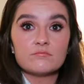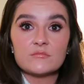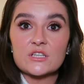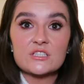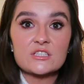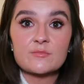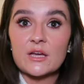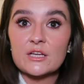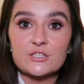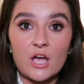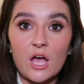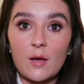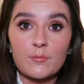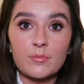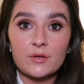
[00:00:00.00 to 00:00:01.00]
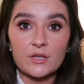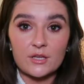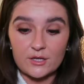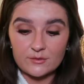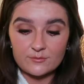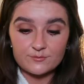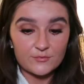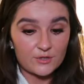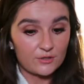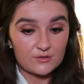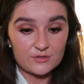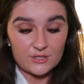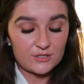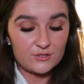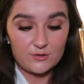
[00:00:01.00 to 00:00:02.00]
this is my job, you know? You're
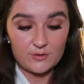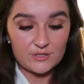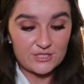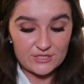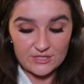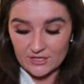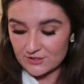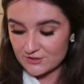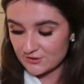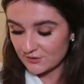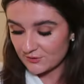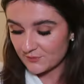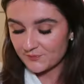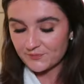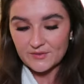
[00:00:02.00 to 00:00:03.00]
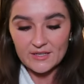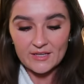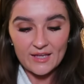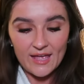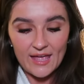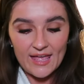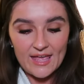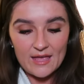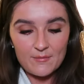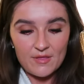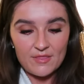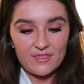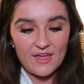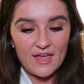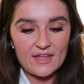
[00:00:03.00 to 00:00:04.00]
just gonna do what you're gonna do.
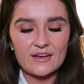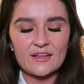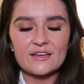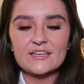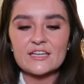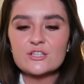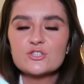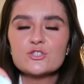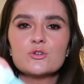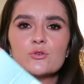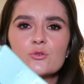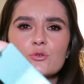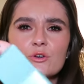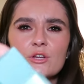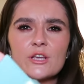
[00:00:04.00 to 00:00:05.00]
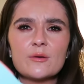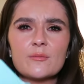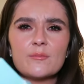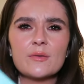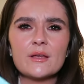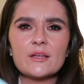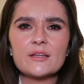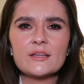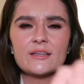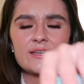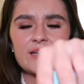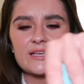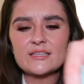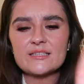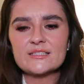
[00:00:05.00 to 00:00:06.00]
Then Notorium
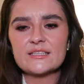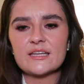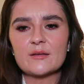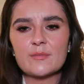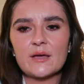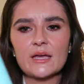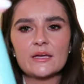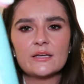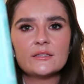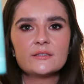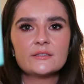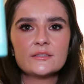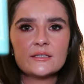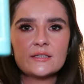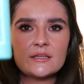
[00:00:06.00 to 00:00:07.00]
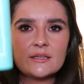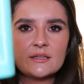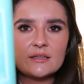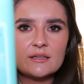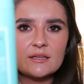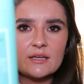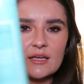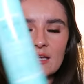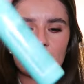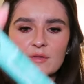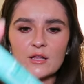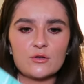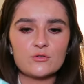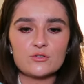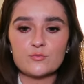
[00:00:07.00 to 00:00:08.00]
Niacinamide.
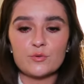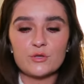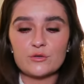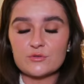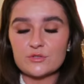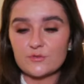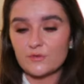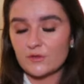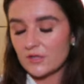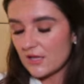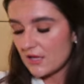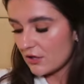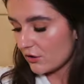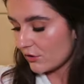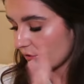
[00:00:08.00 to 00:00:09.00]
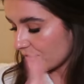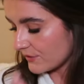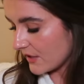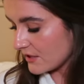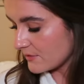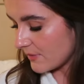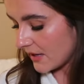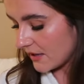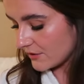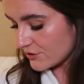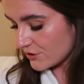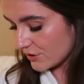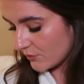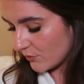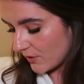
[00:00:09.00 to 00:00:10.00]
That looks beautiful. Love nice
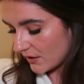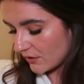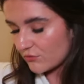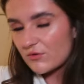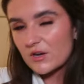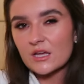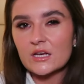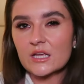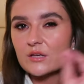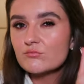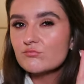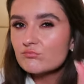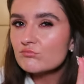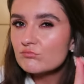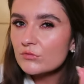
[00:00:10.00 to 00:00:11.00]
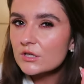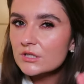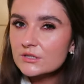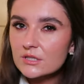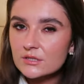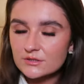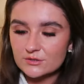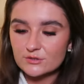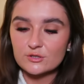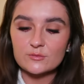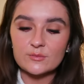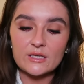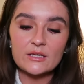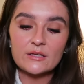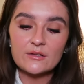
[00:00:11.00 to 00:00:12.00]
packaging as well. It really, really sells it to
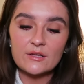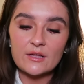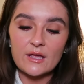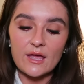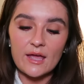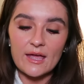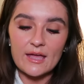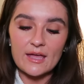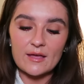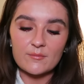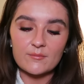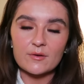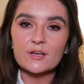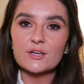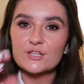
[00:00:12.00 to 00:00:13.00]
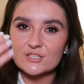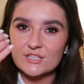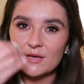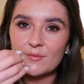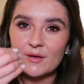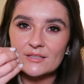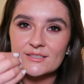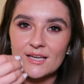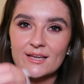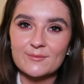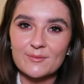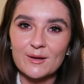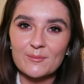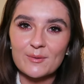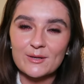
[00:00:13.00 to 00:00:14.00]
me. Can you see I'm getting tired
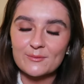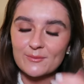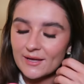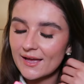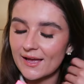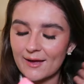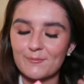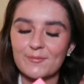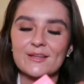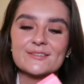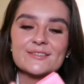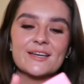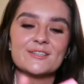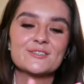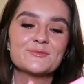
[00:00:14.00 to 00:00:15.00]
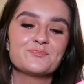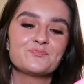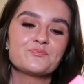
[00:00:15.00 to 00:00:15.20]
about it, by the way? I am getting tired.